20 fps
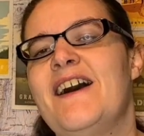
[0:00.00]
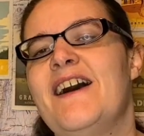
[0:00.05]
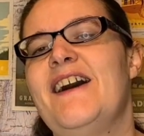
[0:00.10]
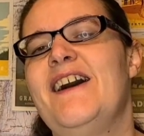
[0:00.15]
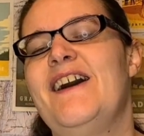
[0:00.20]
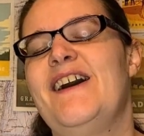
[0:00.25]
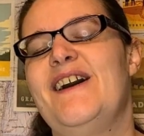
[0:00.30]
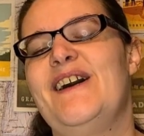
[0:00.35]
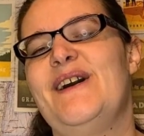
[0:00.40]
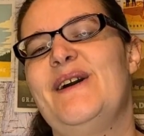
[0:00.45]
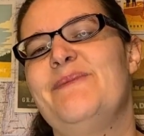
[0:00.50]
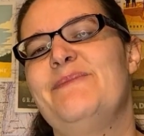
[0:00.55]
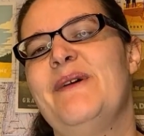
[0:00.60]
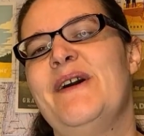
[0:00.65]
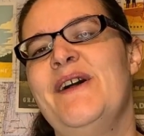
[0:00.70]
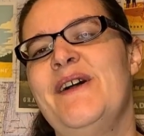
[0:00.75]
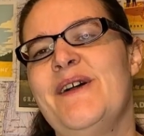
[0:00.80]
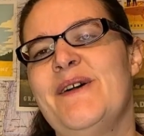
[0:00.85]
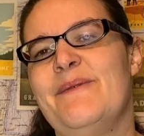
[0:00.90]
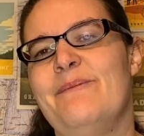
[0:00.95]

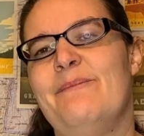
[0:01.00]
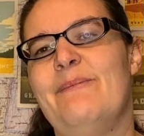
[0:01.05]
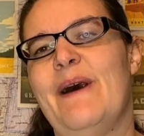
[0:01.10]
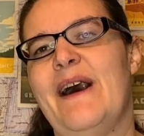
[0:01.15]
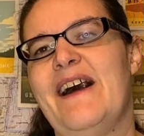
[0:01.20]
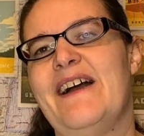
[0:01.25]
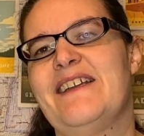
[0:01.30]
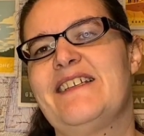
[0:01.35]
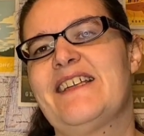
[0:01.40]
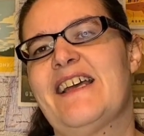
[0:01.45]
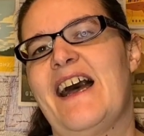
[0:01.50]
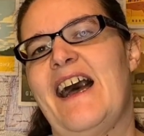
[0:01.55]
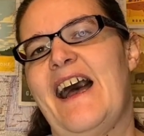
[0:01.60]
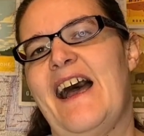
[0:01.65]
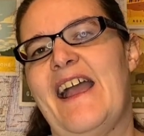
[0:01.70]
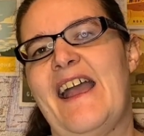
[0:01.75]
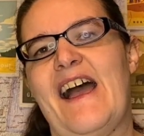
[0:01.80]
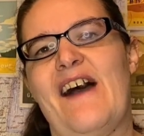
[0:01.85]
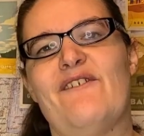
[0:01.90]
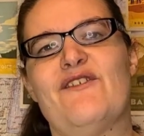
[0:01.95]
but I
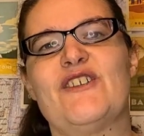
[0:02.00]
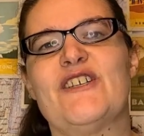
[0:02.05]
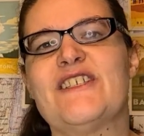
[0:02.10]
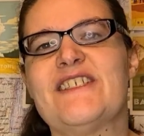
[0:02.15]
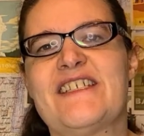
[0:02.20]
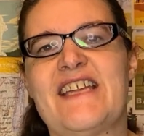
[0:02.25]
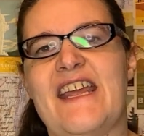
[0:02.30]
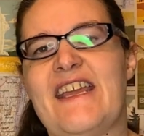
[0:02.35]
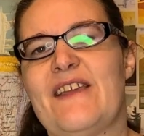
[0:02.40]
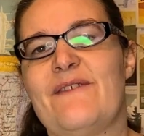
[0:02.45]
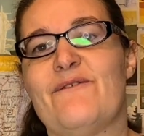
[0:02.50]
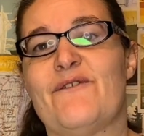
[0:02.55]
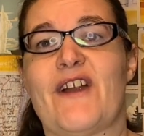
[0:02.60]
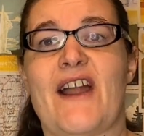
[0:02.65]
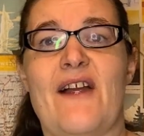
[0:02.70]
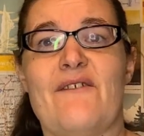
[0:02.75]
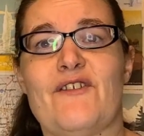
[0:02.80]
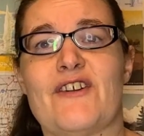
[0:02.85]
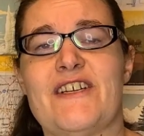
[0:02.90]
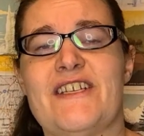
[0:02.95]
have just taken
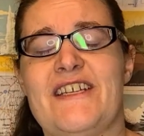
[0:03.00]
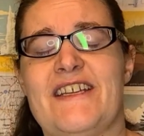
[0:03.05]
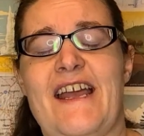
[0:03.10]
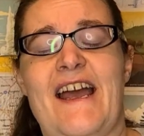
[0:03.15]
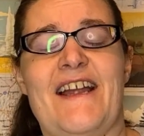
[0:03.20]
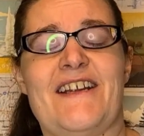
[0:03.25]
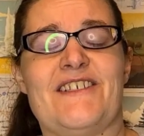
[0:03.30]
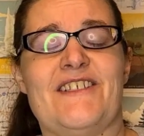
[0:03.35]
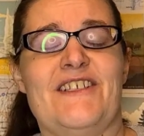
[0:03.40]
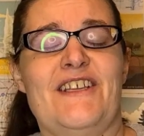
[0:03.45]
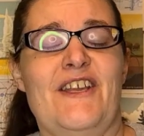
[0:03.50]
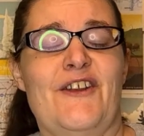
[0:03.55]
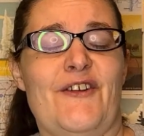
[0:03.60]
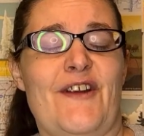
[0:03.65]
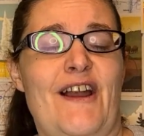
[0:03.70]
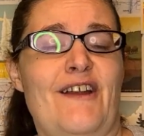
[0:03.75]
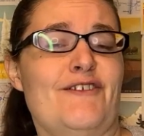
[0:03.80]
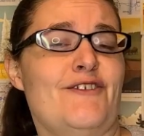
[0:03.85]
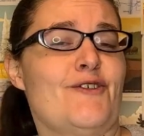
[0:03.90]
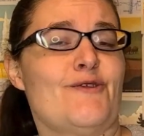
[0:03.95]
forever to actually get
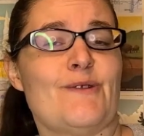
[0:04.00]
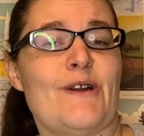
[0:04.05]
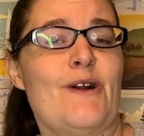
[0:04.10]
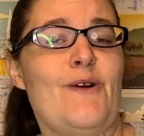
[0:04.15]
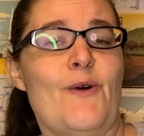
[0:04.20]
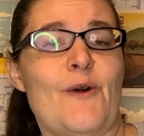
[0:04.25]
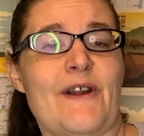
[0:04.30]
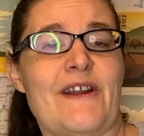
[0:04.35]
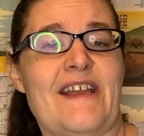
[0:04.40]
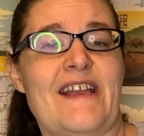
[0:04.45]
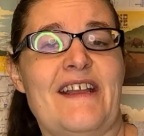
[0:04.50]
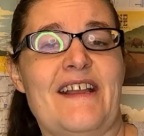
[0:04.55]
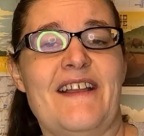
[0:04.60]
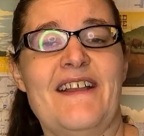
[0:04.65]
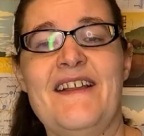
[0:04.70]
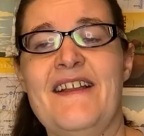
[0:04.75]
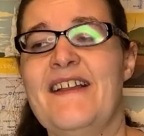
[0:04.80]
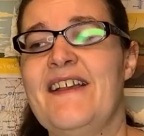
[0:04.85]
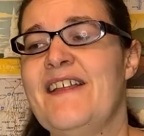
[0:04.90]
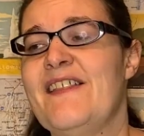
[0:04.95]
around to recording
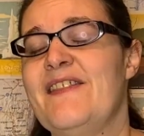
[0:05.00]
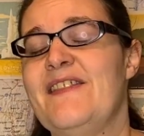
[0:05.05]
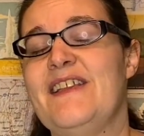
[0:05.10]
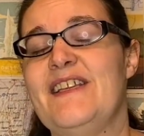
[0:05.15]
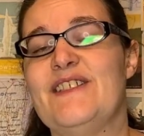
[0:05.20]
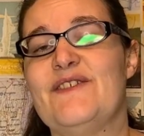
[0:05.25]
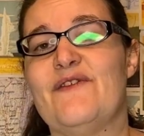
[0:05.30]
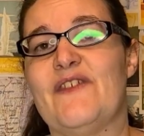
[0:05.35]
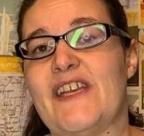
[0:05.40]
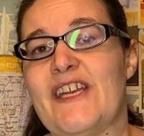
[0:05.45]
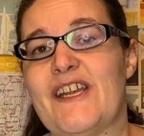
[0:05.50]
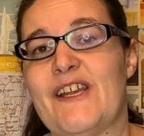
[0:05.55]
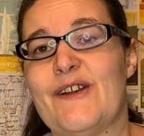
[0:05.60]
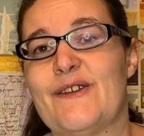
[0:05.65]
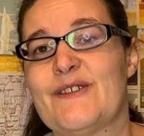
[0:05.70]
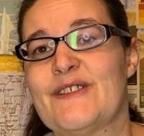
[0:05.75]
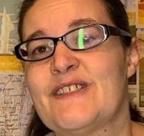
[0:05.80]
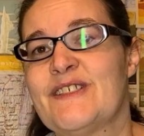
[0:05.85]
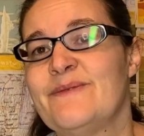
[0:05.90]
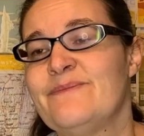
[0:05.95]
these
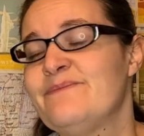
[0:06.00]
videos.